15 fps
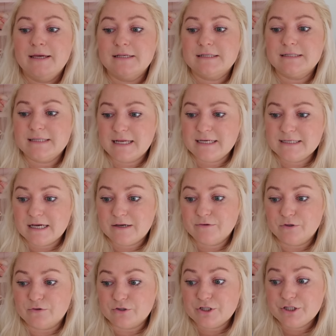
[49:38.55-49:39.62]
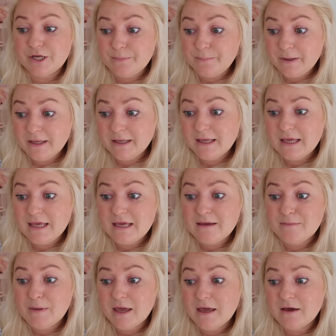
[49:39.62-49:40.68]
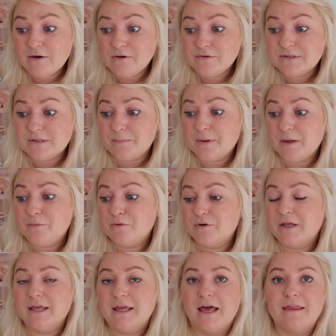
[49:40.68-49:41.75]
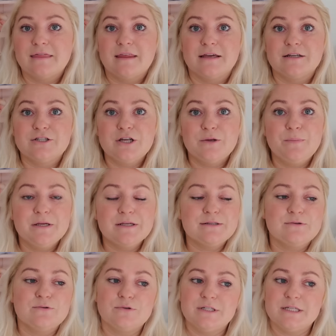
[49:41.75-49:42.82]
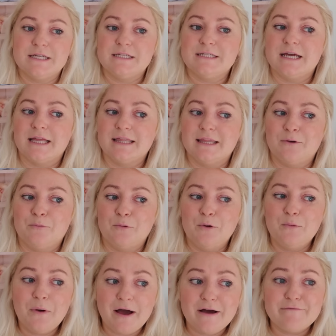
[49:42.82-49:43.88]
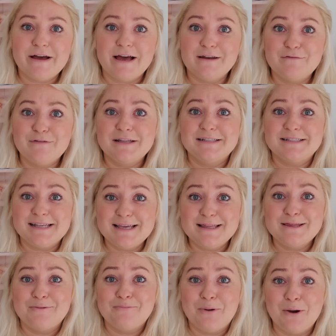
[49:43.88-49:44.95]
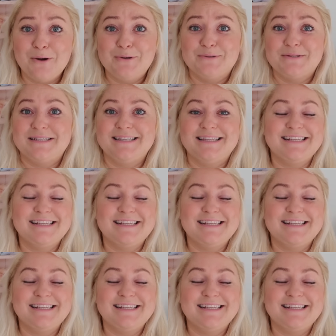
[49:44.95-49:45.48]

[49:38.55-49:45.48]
send out your shipping emails, and people can get their shipping sorted, and then we will have advents in the post.